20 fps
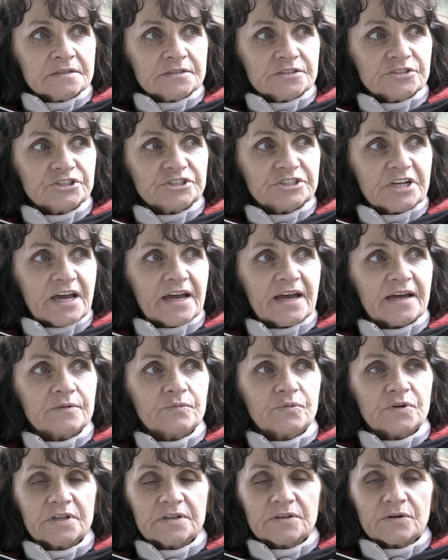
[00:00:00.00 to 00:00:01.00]

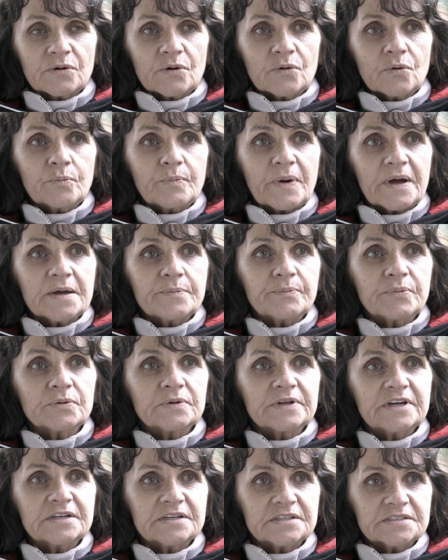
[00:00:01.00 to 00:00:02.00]
shared with all people
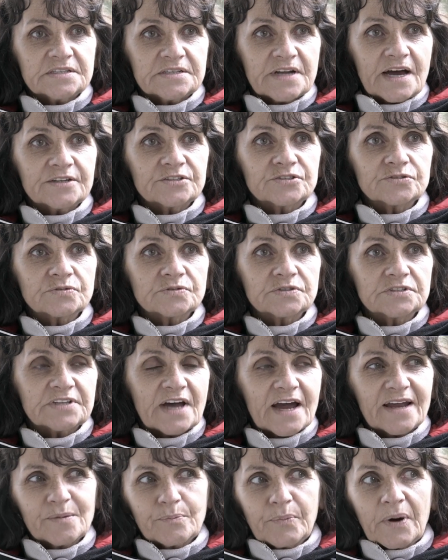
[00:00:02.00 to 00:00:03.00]
in its natural
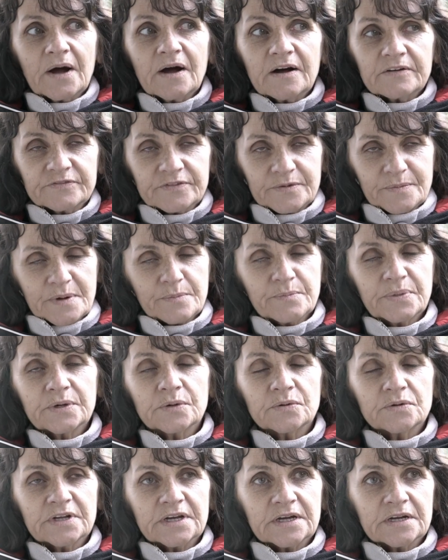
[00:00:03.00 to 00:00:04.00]
state, apart from the
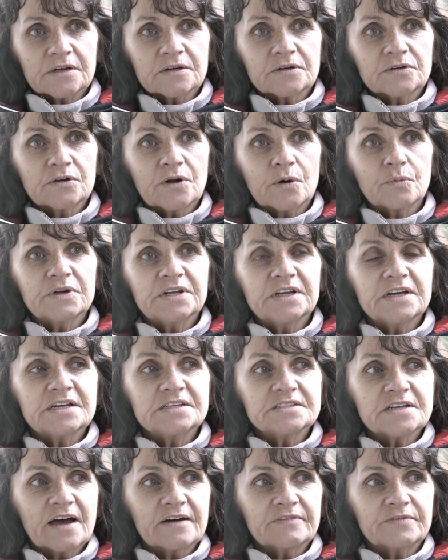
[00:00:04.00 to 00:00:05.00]
building. You know, we
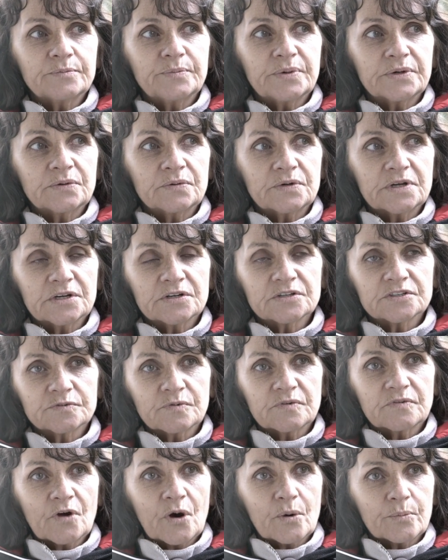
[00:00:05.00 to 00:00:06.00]
need to have a building because
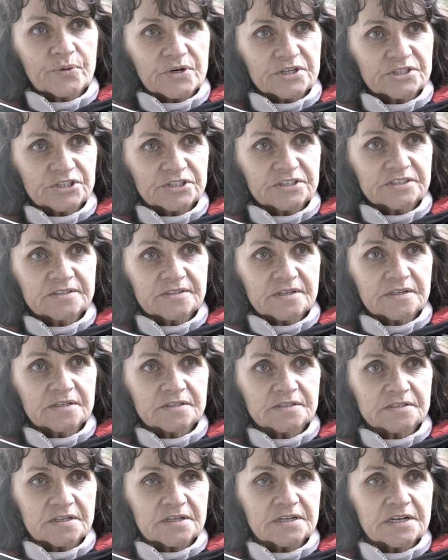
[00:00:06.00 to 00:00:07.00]
we've got precious
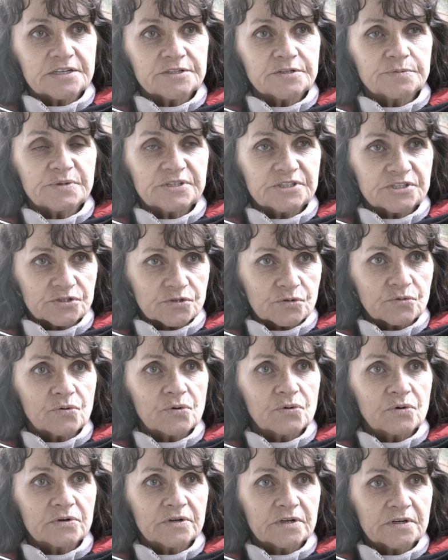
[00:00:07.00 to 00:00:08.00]
things that need to be
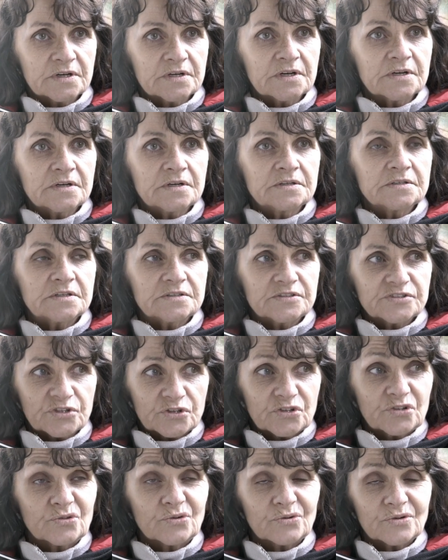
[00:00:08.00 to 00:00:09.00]
stored and
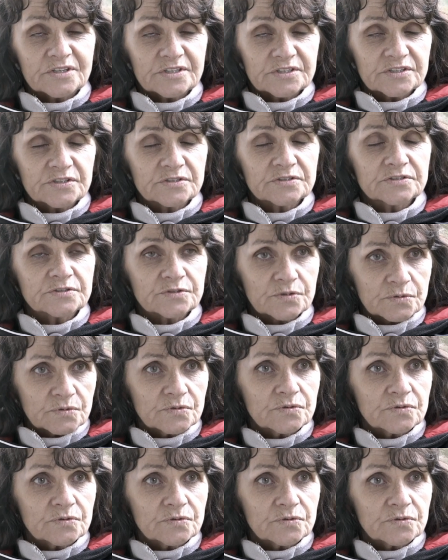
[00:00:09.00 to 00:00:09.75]
securely stored,